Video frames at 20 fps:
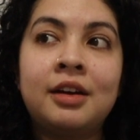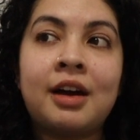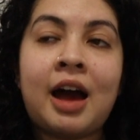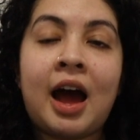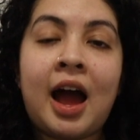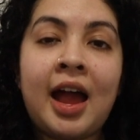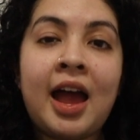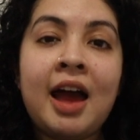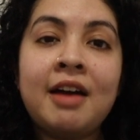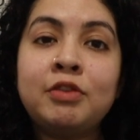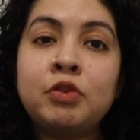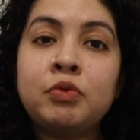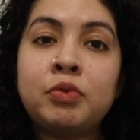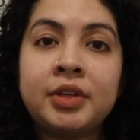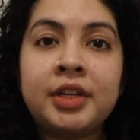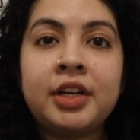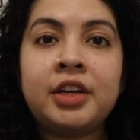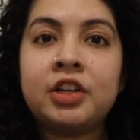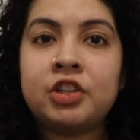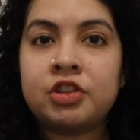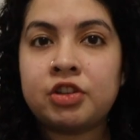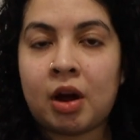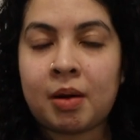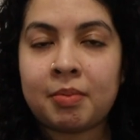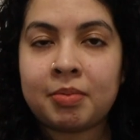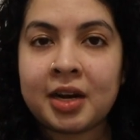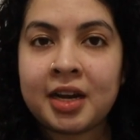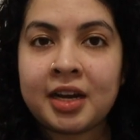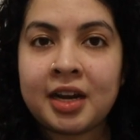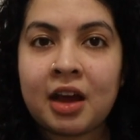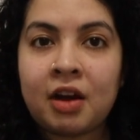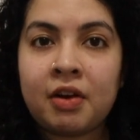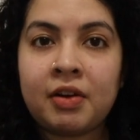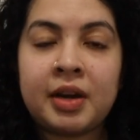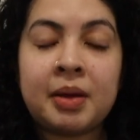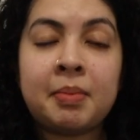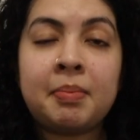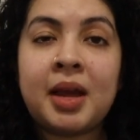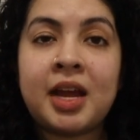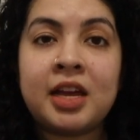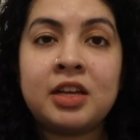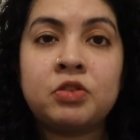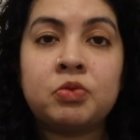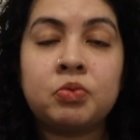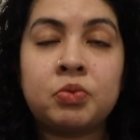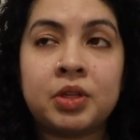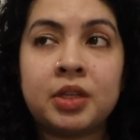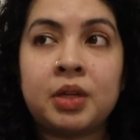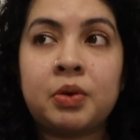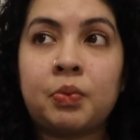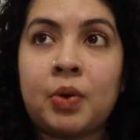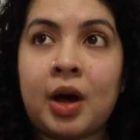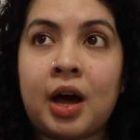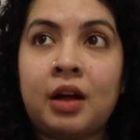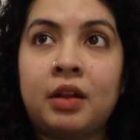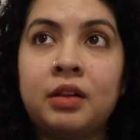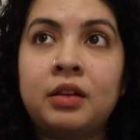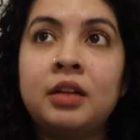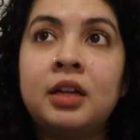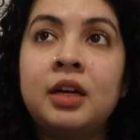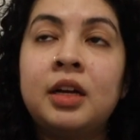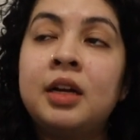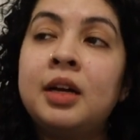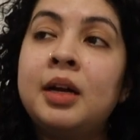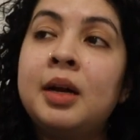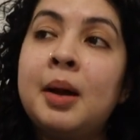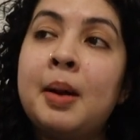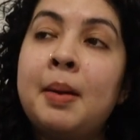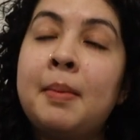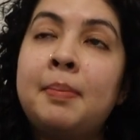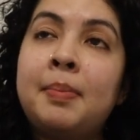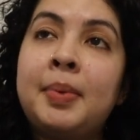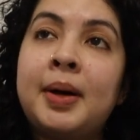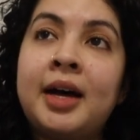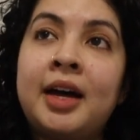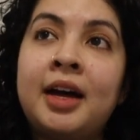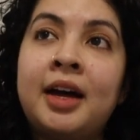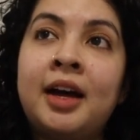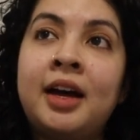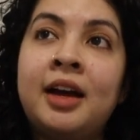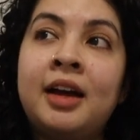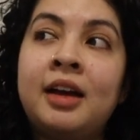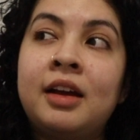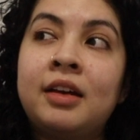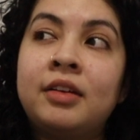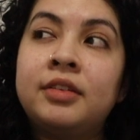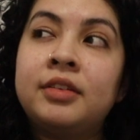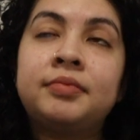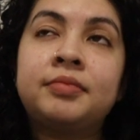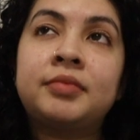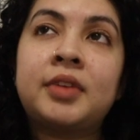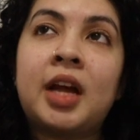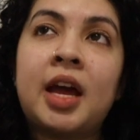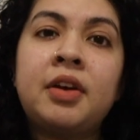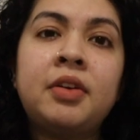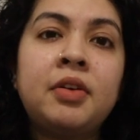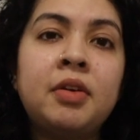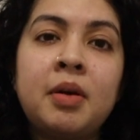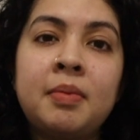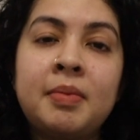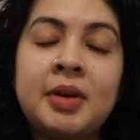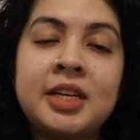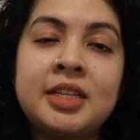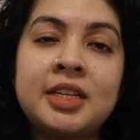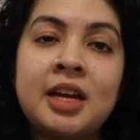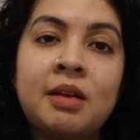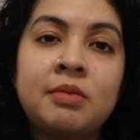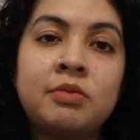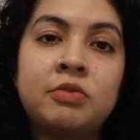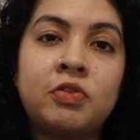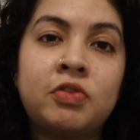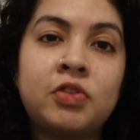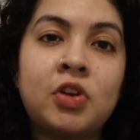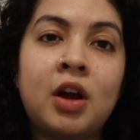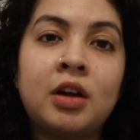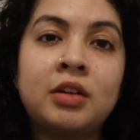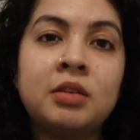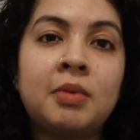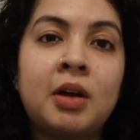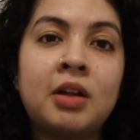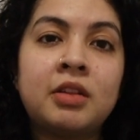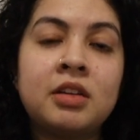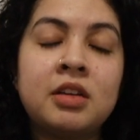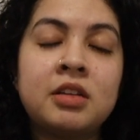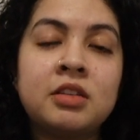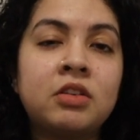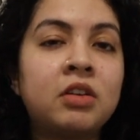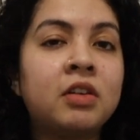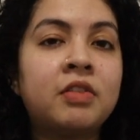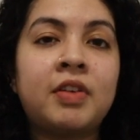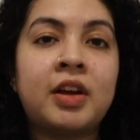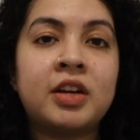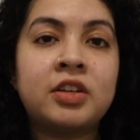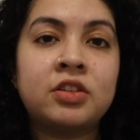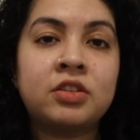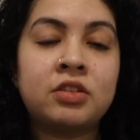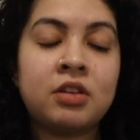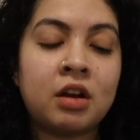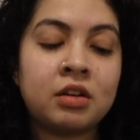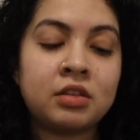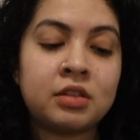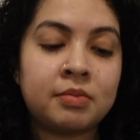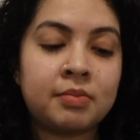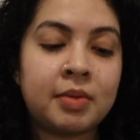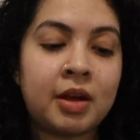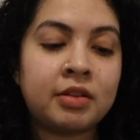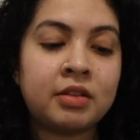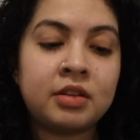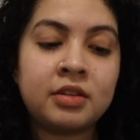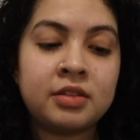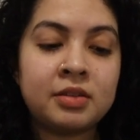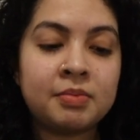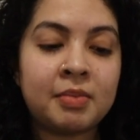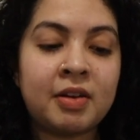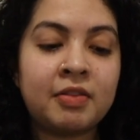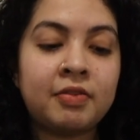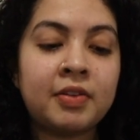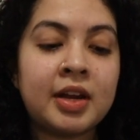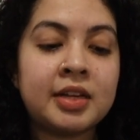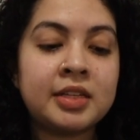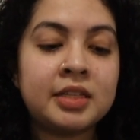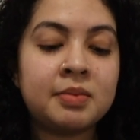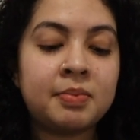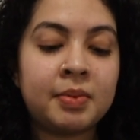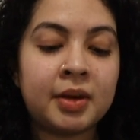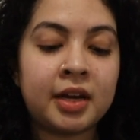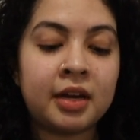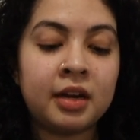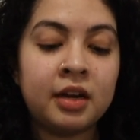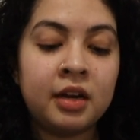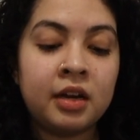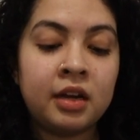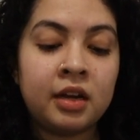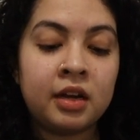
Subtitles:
I have a really good job right now and it pays really well, but I don't know how many times we've talked about this or if I just talked about this to my friends, but